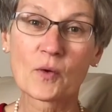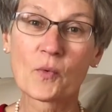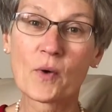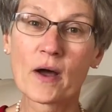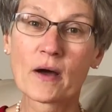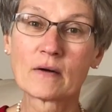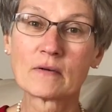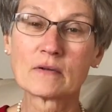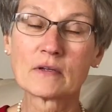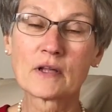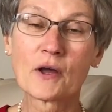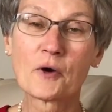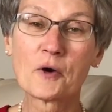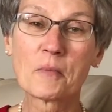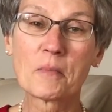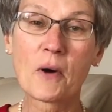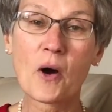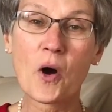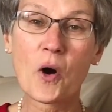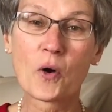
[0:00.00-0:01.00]
Well, lo
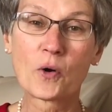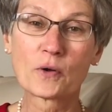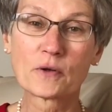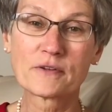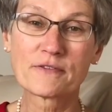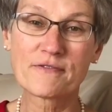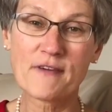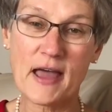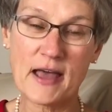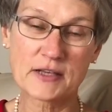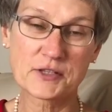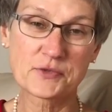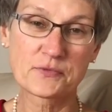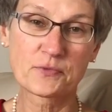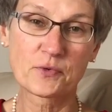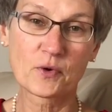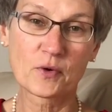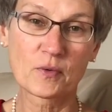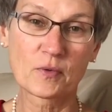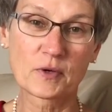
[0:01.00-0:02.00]
and behold, fast
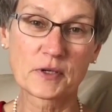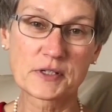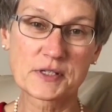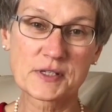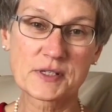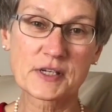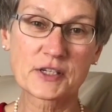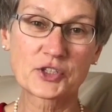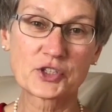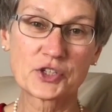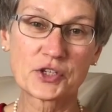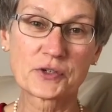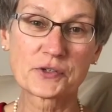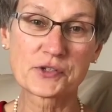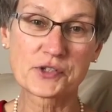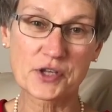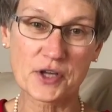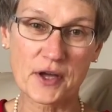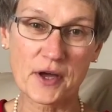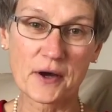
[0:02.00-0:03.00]
forward six
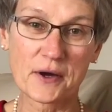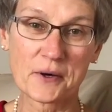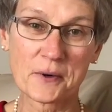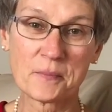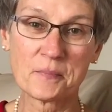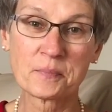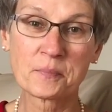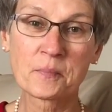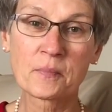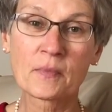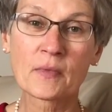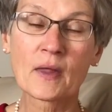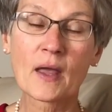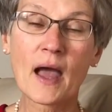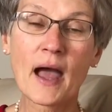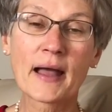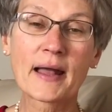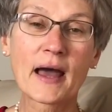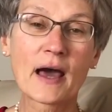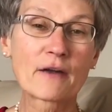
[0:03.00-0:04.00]
years ago,
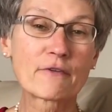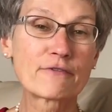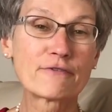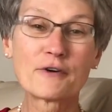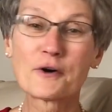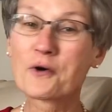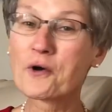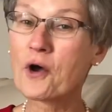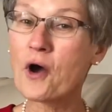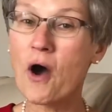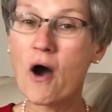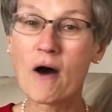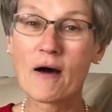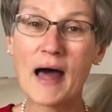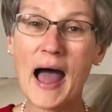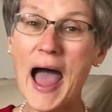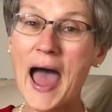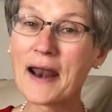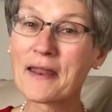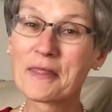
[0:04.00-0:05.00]
I got a phone call
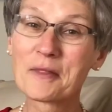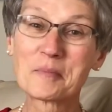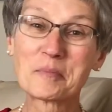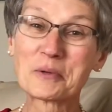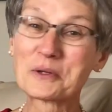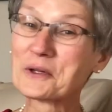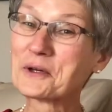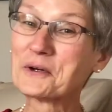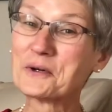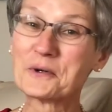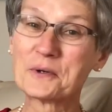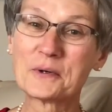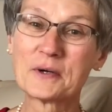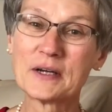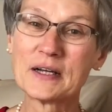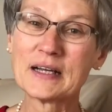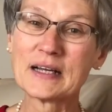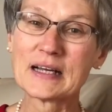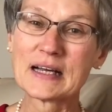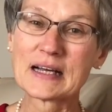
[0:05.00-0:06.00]
out of the blue
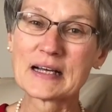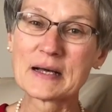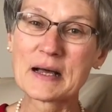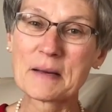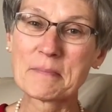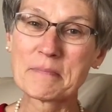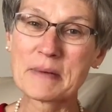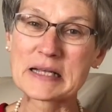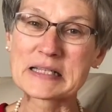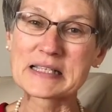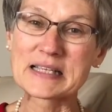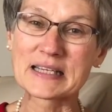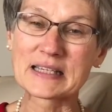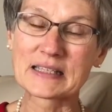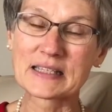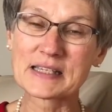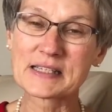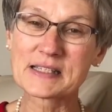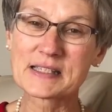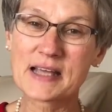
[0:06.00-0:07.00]

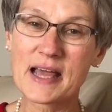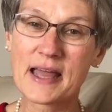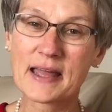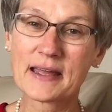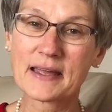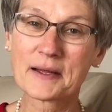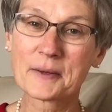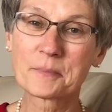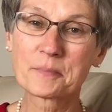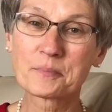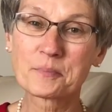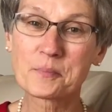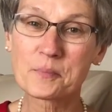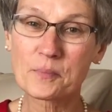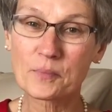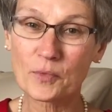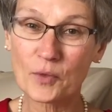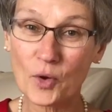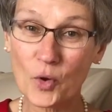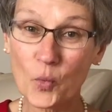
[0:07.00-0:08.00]
basically saying,
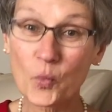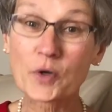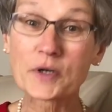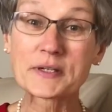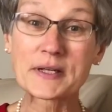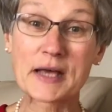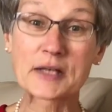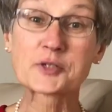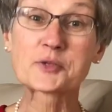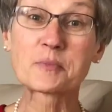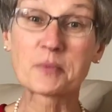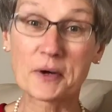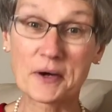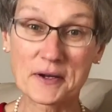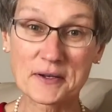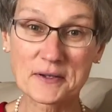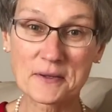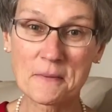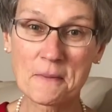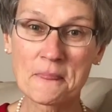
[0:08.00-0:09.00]
We're desperate.
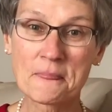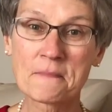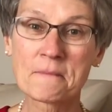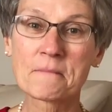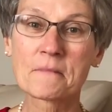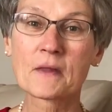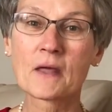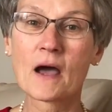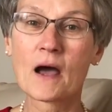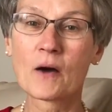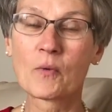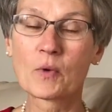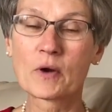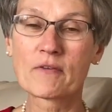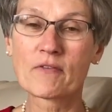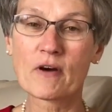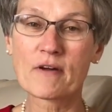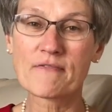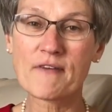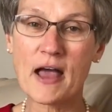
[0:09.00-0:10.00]
Uh, one
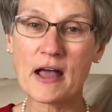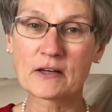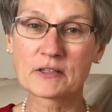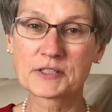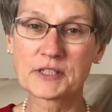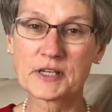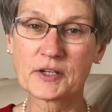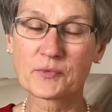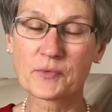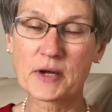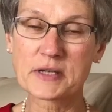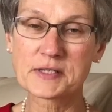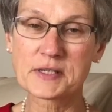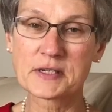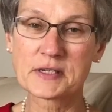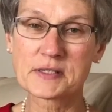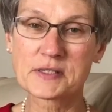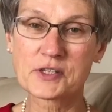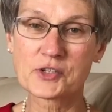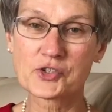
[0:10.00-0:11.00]
of our faculty in
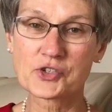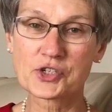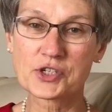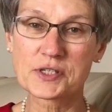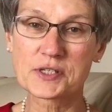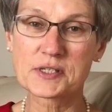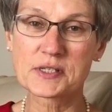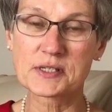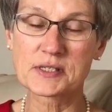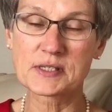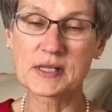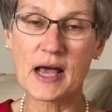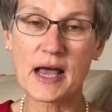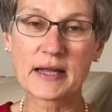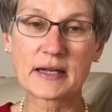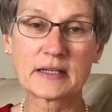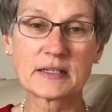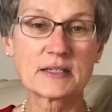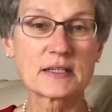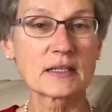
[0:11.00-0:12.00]
residence has just
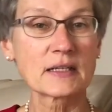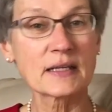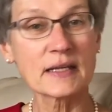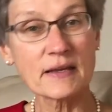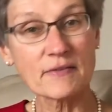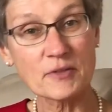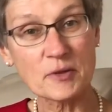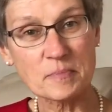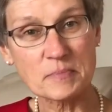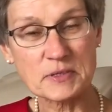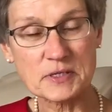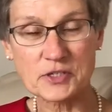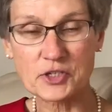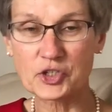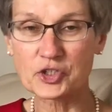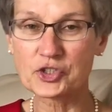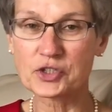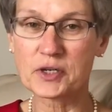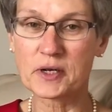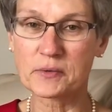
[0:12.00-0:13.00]
decided to leave the
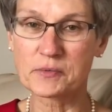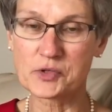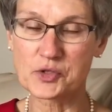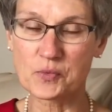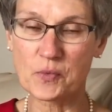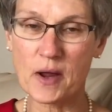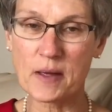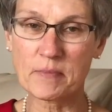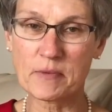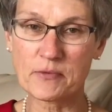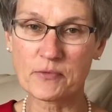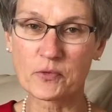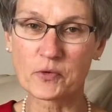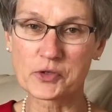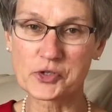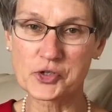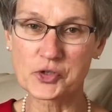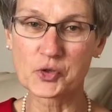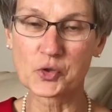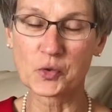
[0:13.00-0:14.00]
position. It was right
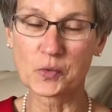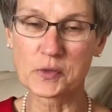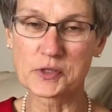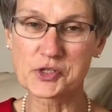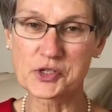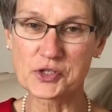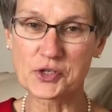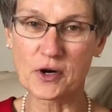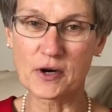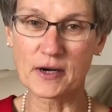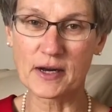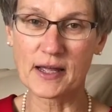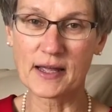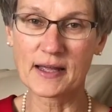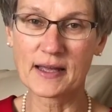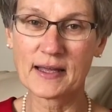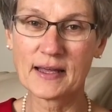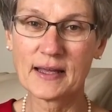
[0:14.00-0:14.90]
before school was starting.